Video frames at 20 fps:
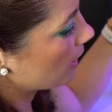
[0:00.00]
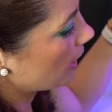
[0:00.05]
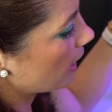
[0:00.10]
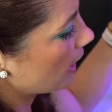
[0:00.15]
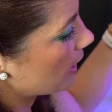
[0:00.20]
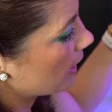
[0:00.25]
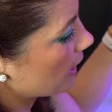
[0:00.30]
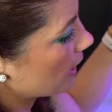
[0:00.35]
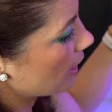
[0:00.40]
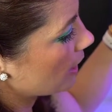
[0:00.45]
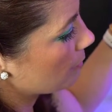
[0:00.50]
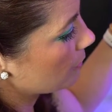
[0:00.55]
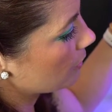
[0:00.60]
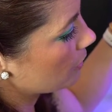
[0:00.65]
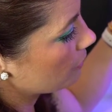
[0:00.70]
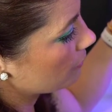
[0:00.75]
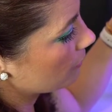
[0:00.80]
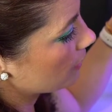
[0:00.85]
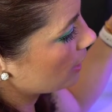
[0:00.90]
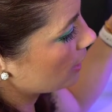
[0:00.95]
kind of coming
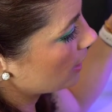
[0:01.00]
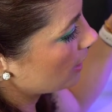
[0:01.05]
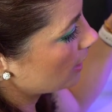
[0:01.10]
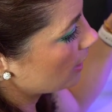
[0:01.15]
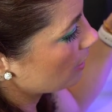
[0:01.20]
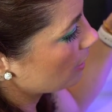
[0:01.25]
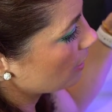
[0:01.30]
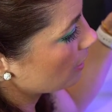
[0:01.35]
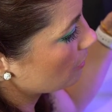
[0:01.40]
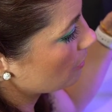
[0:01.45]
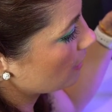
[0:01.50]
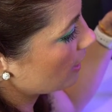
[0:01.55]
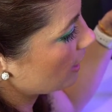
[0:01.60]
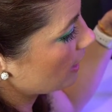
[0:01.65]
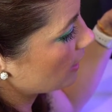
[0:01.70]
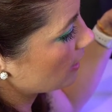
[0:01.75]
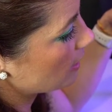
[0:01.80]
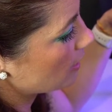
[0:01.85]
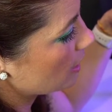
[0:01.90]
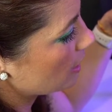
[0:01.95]
over here
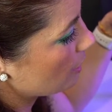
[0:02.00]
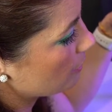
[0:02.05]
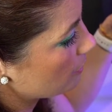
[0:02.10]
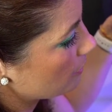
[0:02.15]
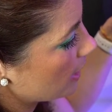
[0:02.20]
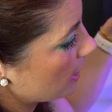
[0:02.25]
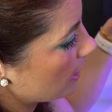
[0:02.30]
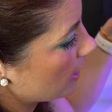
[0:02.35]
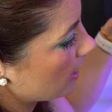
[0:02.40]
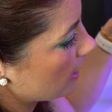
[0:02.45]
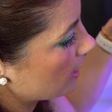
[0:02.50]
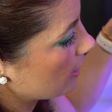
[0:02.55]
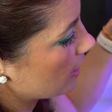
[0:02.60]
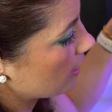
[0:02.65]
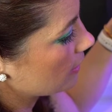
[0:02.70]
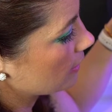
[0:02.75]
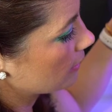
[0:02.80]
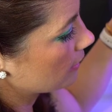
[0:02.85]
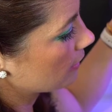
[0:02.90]
behind Yoda.